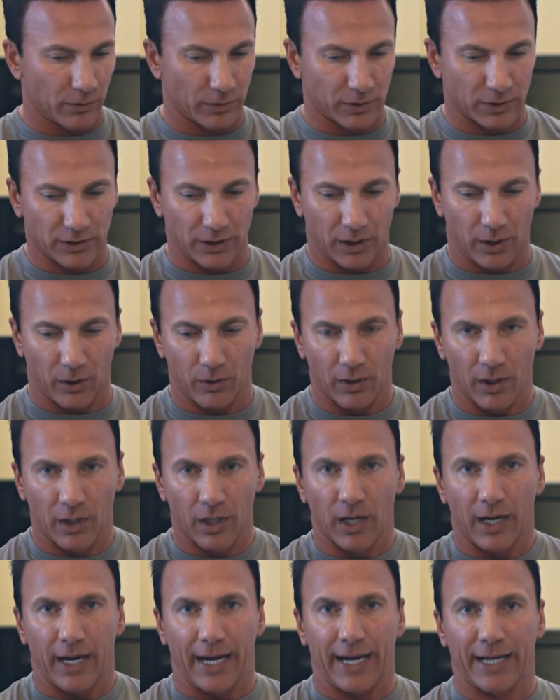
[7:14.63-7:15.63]
So
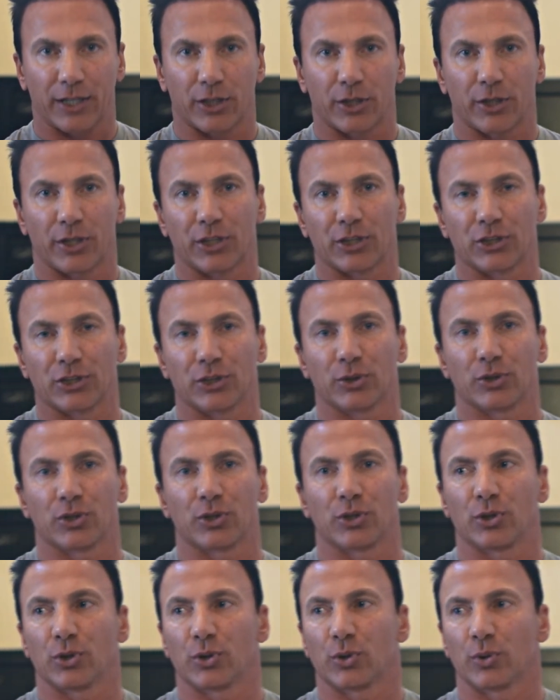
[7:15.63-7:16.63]
I encourage you
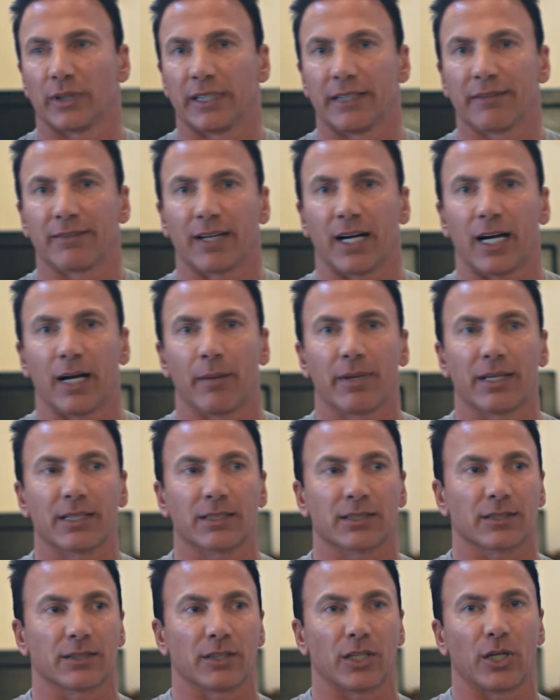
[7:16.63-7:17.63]
to leave
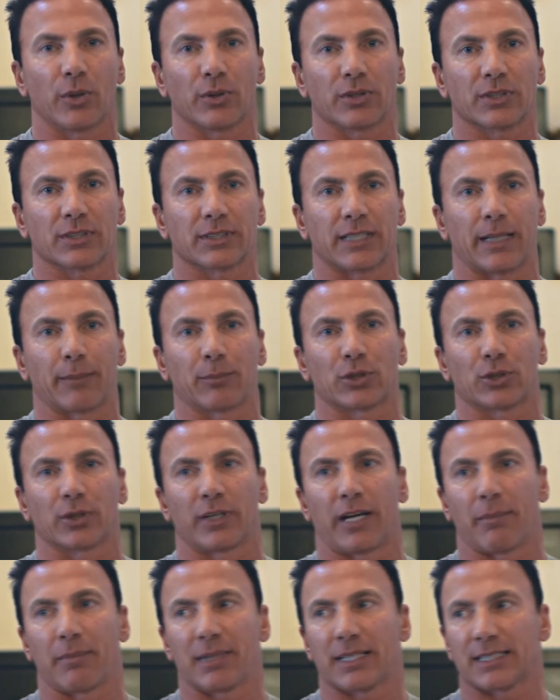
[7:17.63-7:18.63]
comments, notes. I'm sure
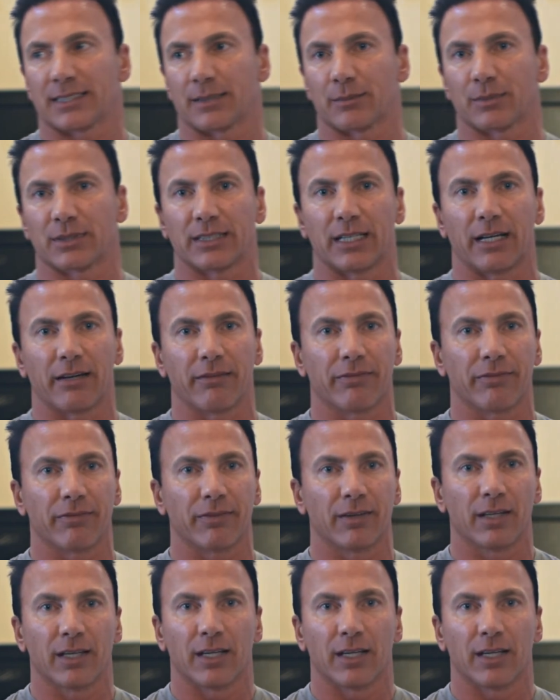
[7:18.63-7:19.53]
I missed some stuff.